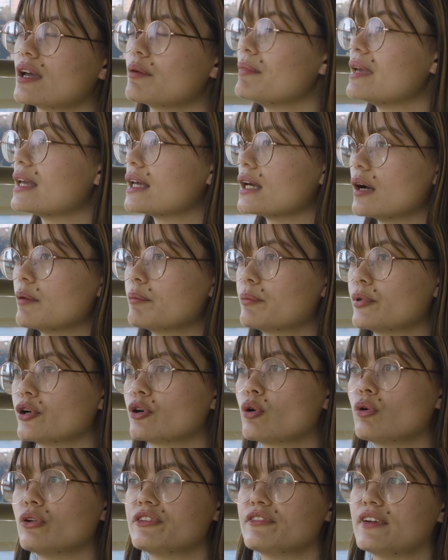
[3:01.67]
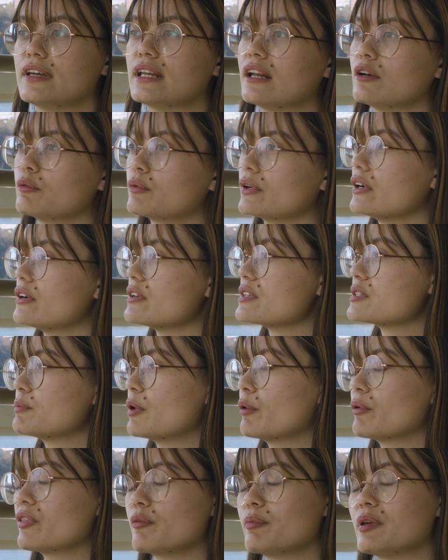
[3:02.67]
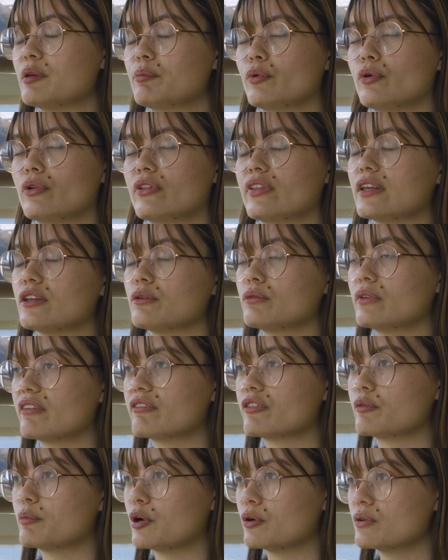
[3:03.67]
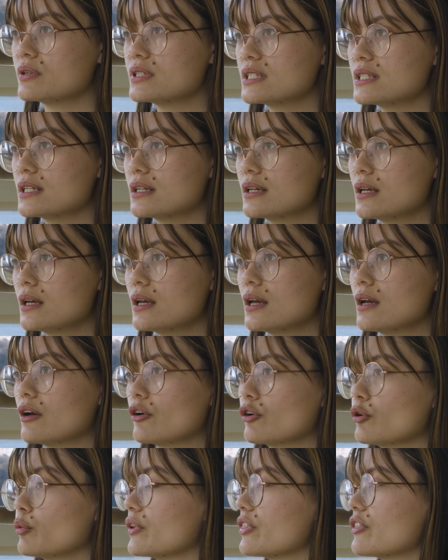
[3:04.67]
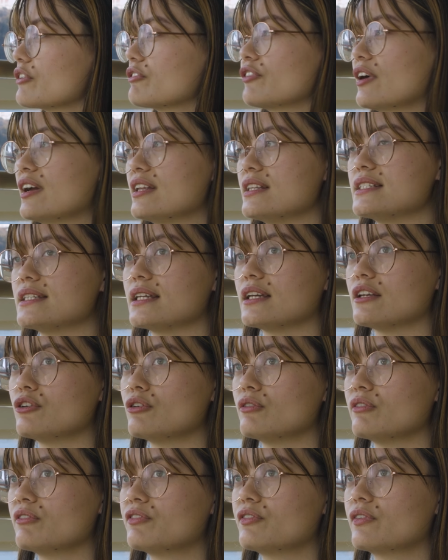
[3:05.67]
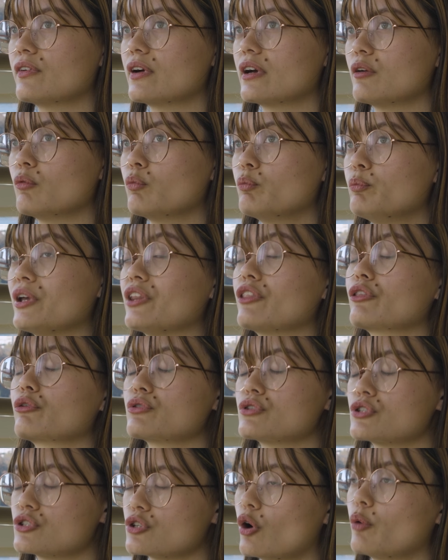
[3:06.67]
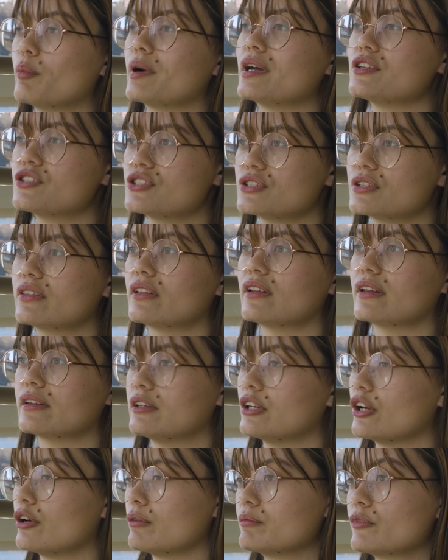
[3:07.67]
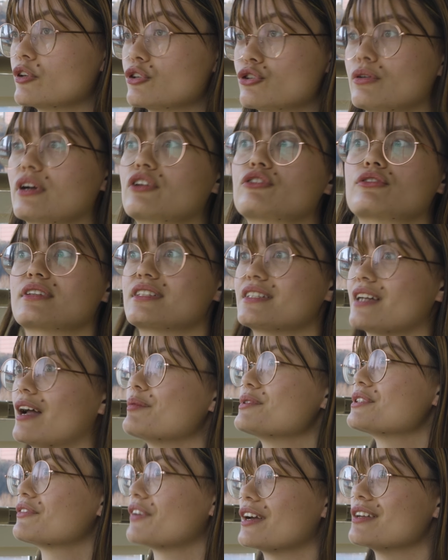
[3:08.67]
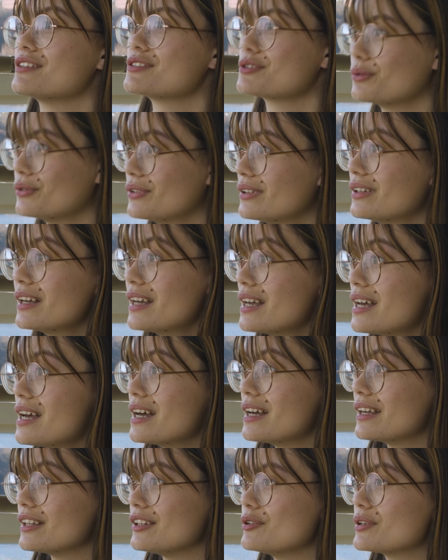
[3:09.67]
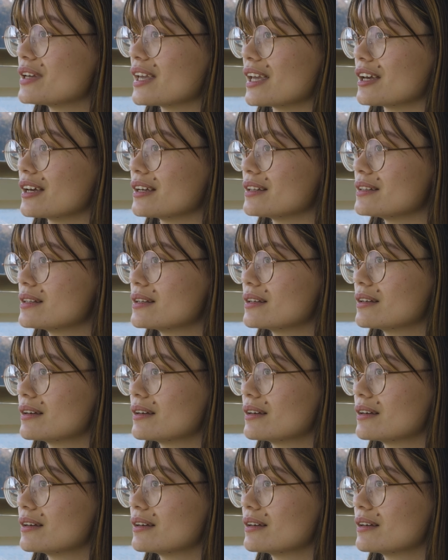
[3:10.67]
make up or cultivate anywhere else but with the people that you love the most, or with the friends that you've been through so much, the treacherous times of high school. You can't